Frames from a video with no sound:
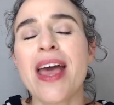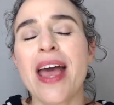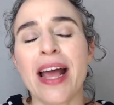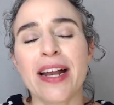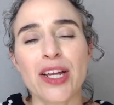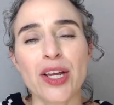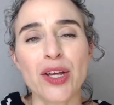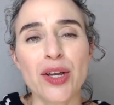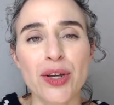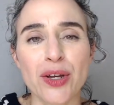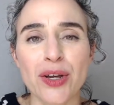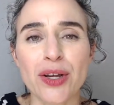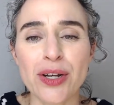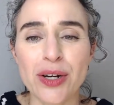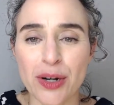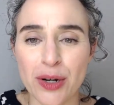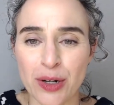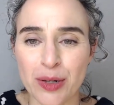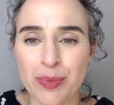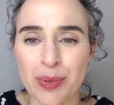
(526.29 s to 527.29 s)
And a
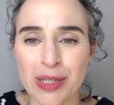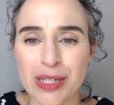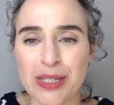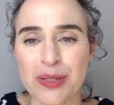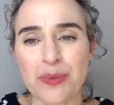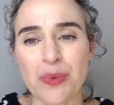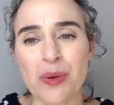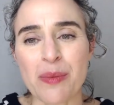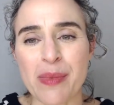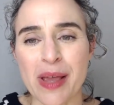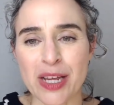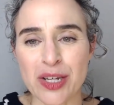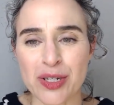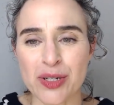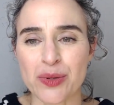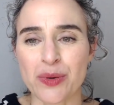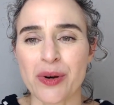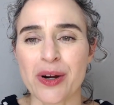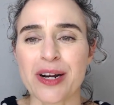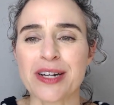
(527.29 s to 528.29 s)
good herbalist will make
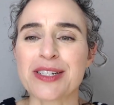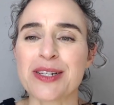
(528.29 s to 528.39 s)
sure